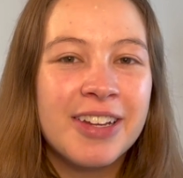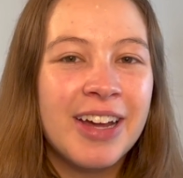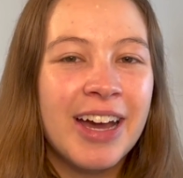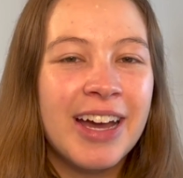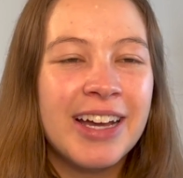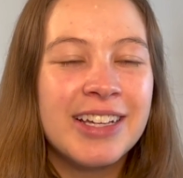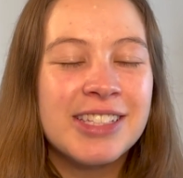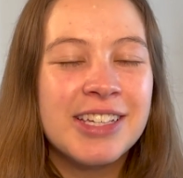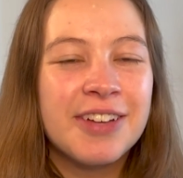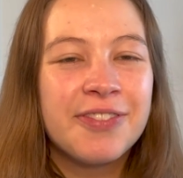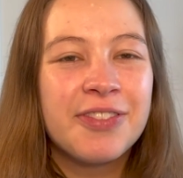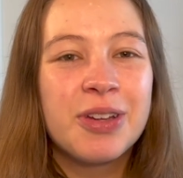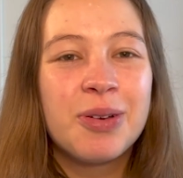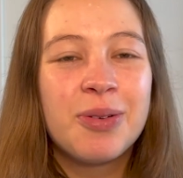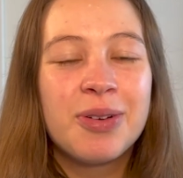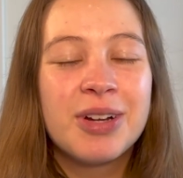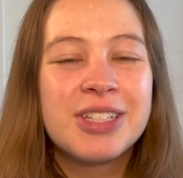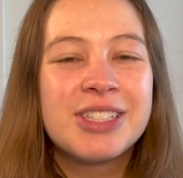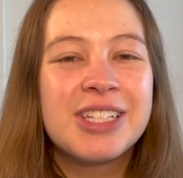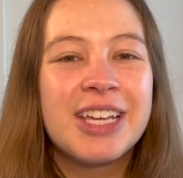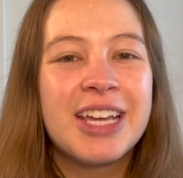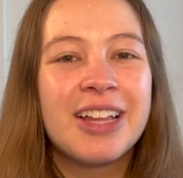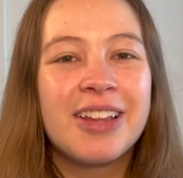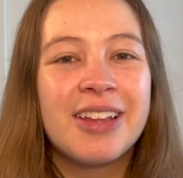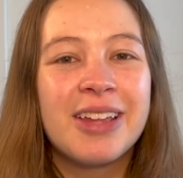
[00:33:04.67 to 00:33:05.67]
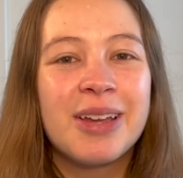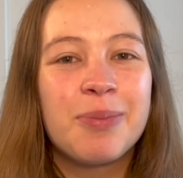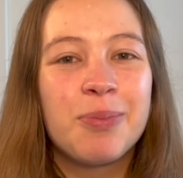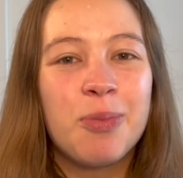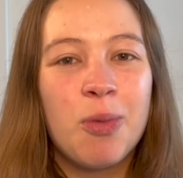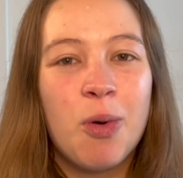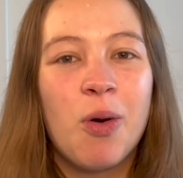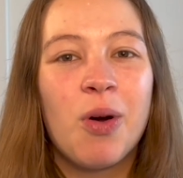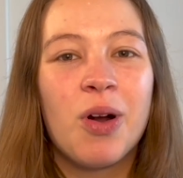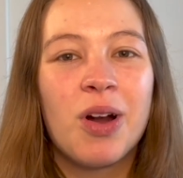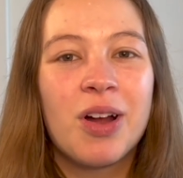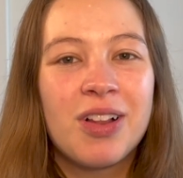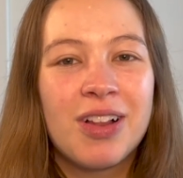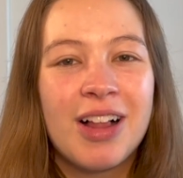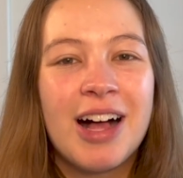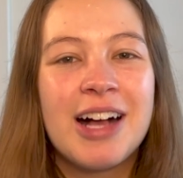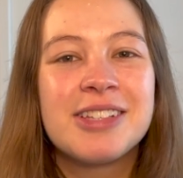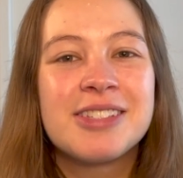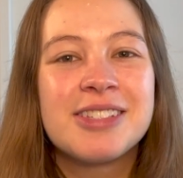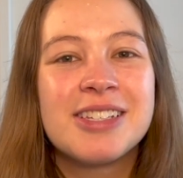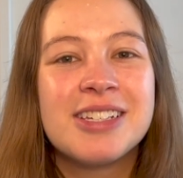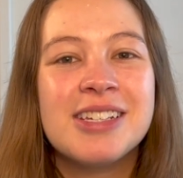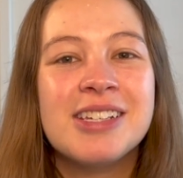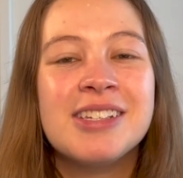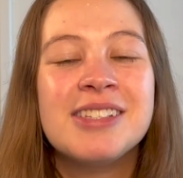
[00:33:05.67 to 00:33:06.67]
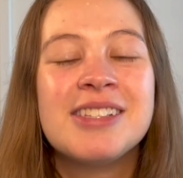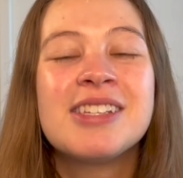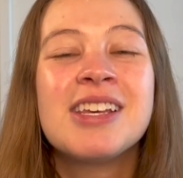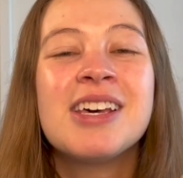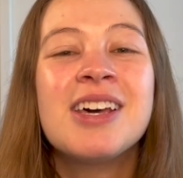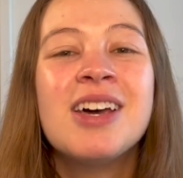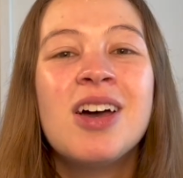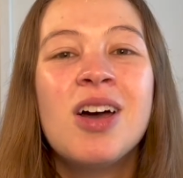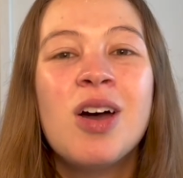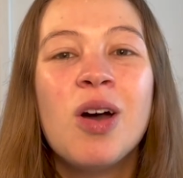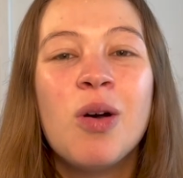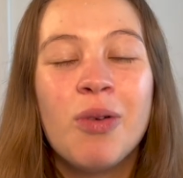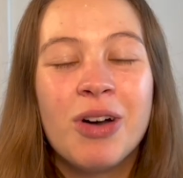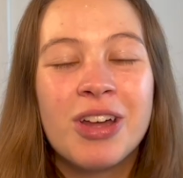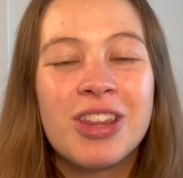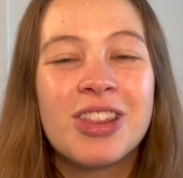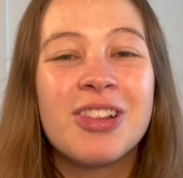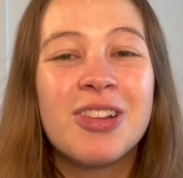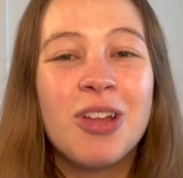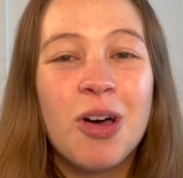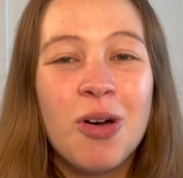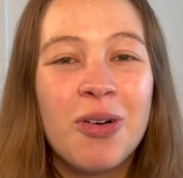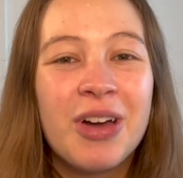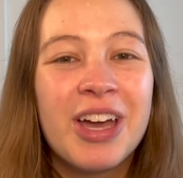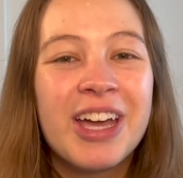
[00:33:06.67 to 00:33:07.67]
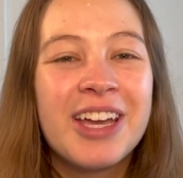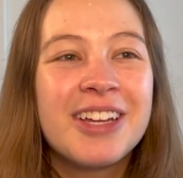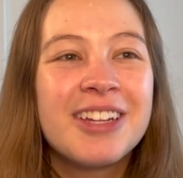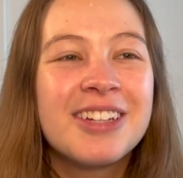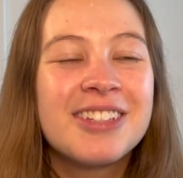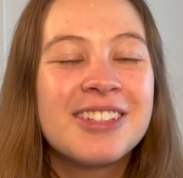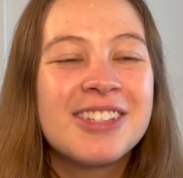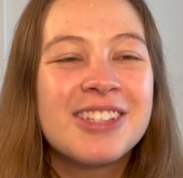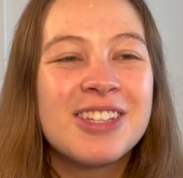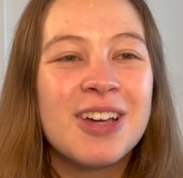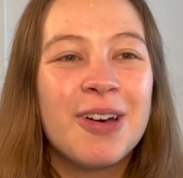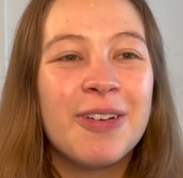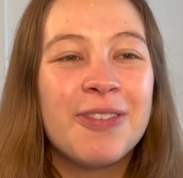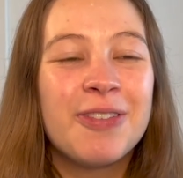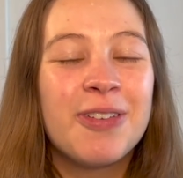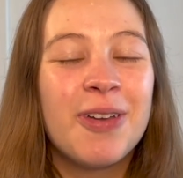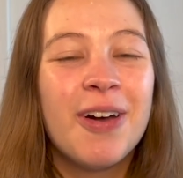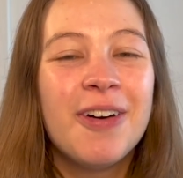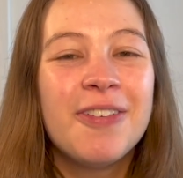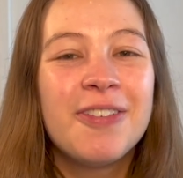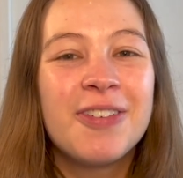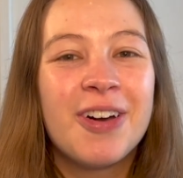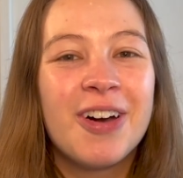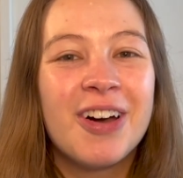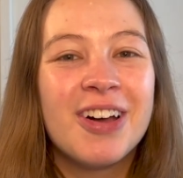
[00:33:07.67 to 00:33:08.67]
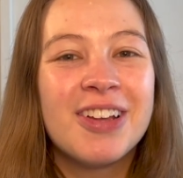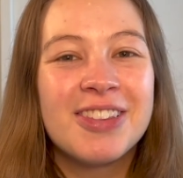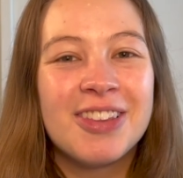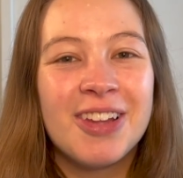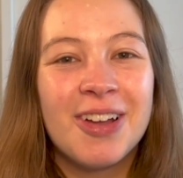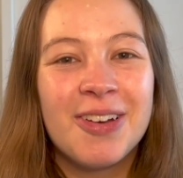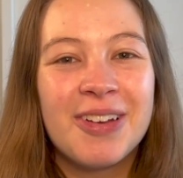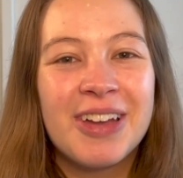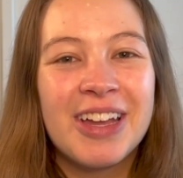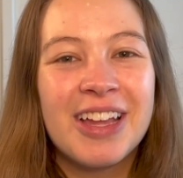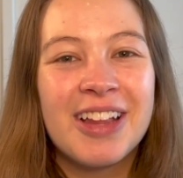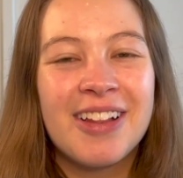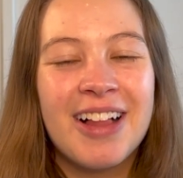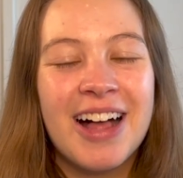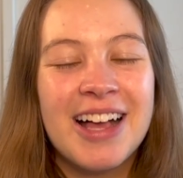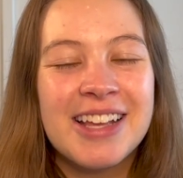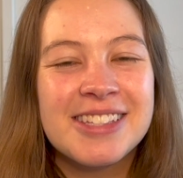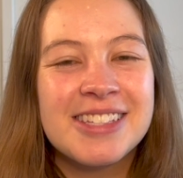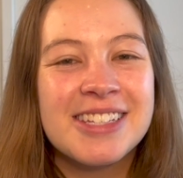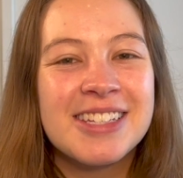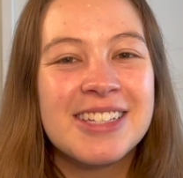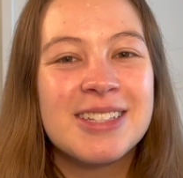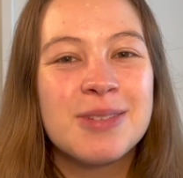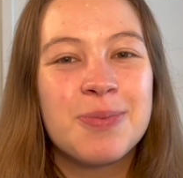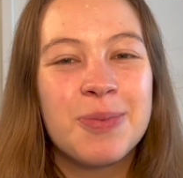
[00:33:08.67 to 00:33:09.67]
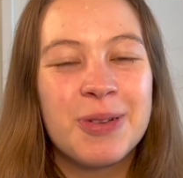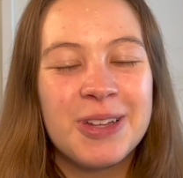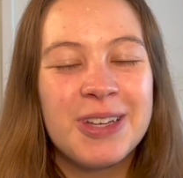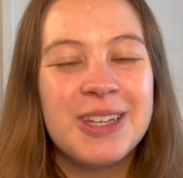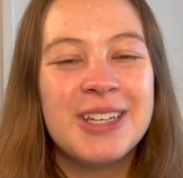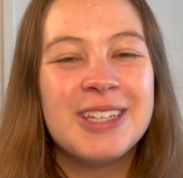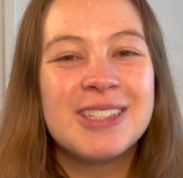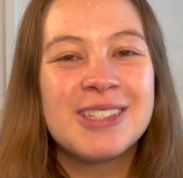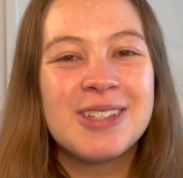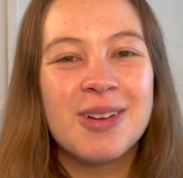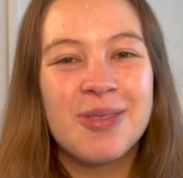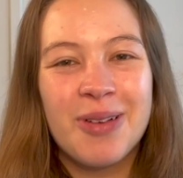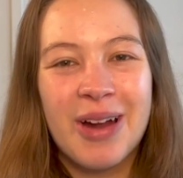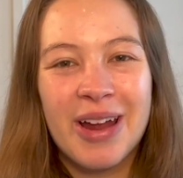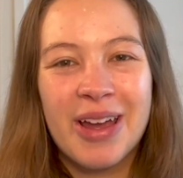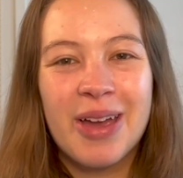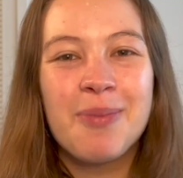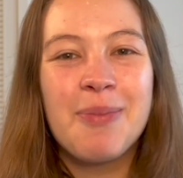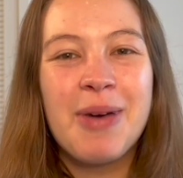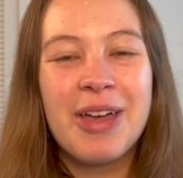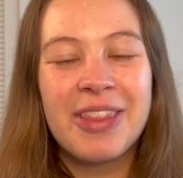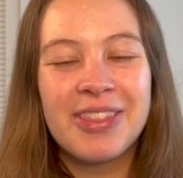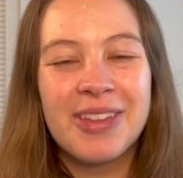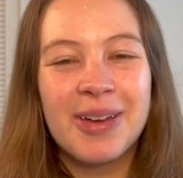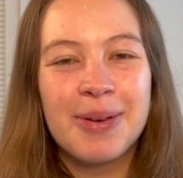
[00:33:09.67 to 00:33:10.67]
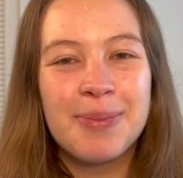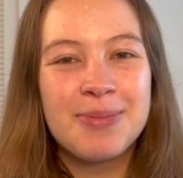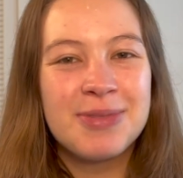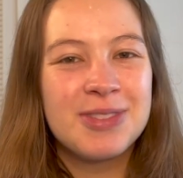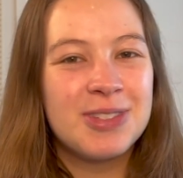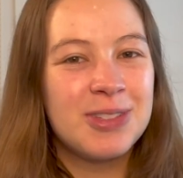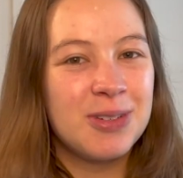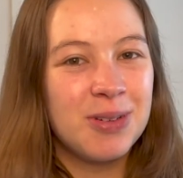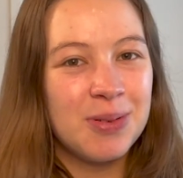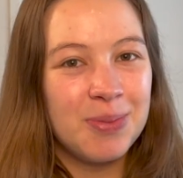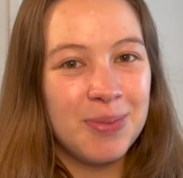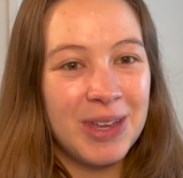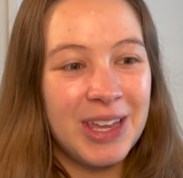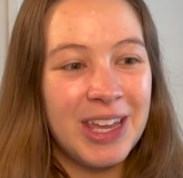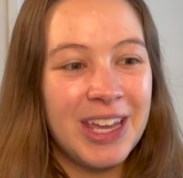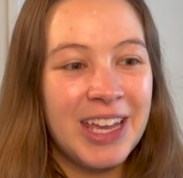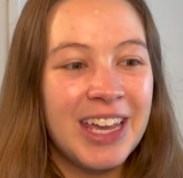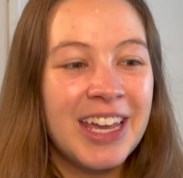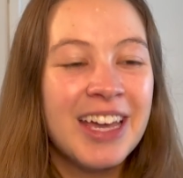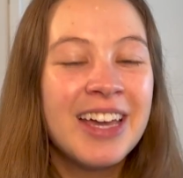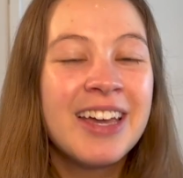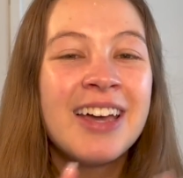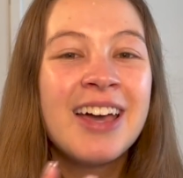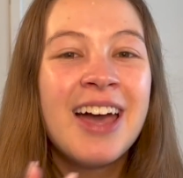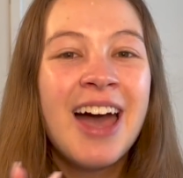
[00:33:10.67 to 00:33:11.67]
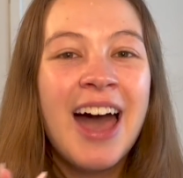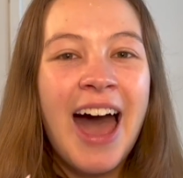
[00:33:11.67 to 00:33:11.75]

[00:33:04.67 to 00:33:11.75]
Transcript: I definitely want to take like more classes with Logan. So if you have good Logan classes, please recommend them to me.